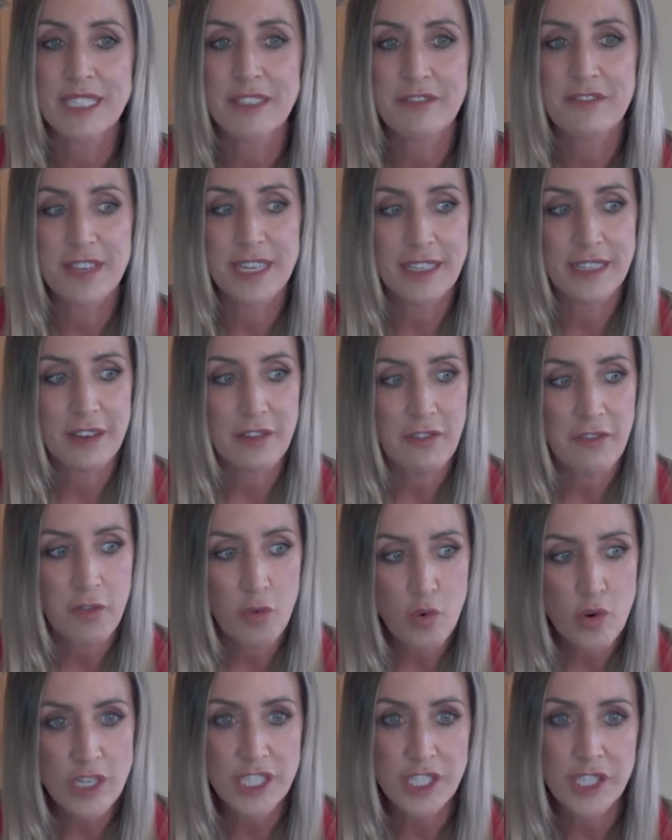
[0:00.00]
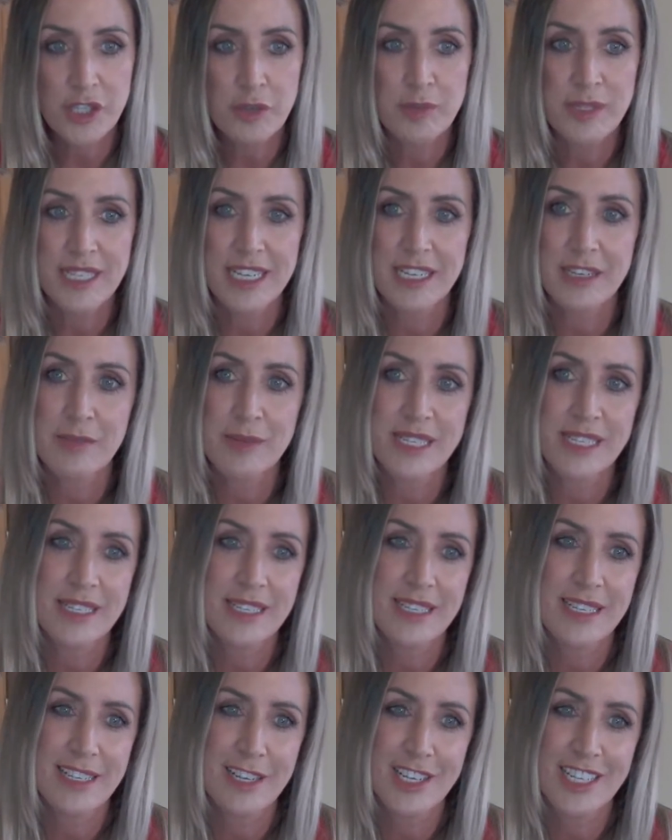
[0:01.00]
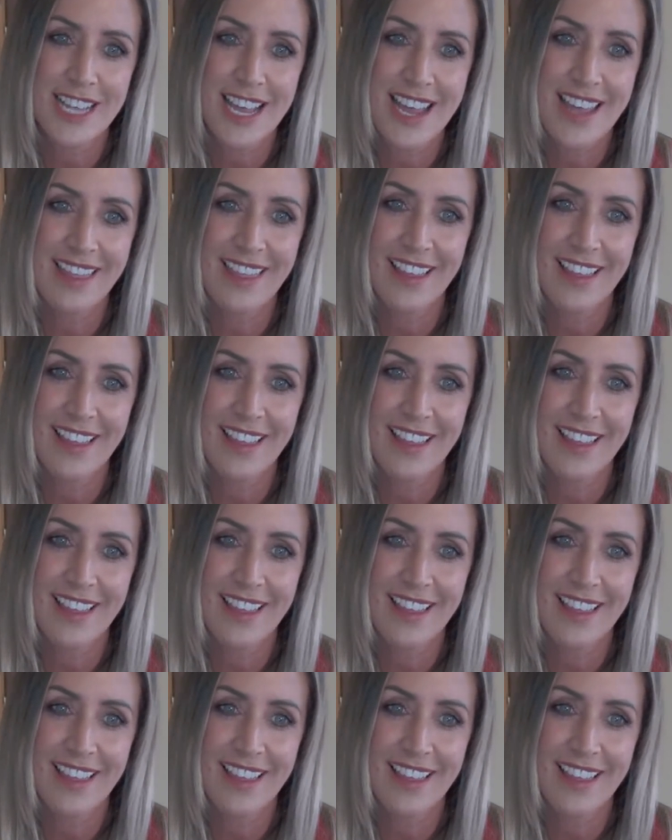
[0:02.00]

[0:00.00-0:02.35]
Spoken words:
and found that 42% of businesses are saying